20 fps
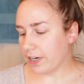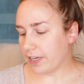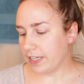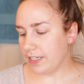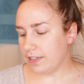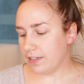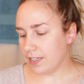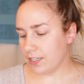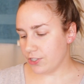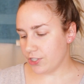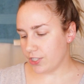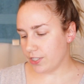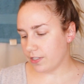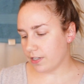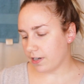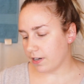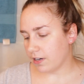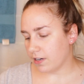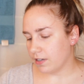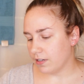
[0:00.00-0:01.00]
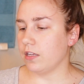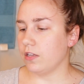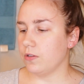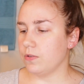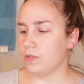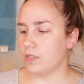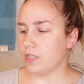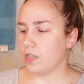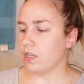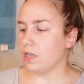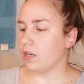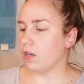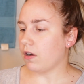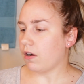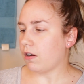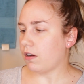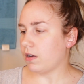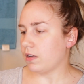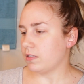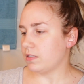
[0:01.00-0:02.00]
conditioner, I use the
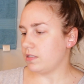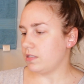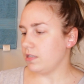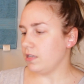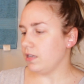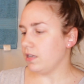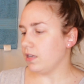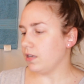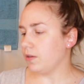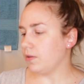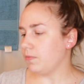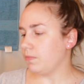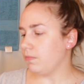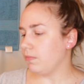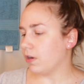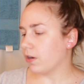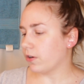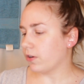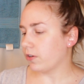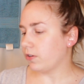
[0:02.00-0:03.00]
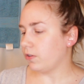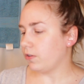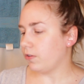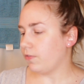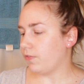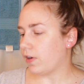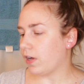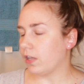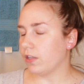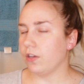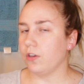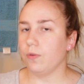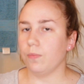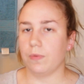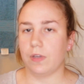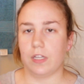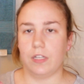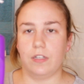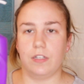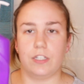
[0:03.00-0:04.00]
Aussie Miracle
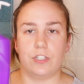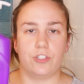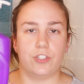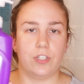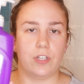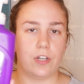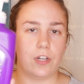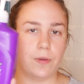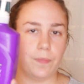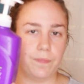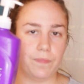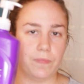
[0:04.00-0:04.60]
Volume Conditioner.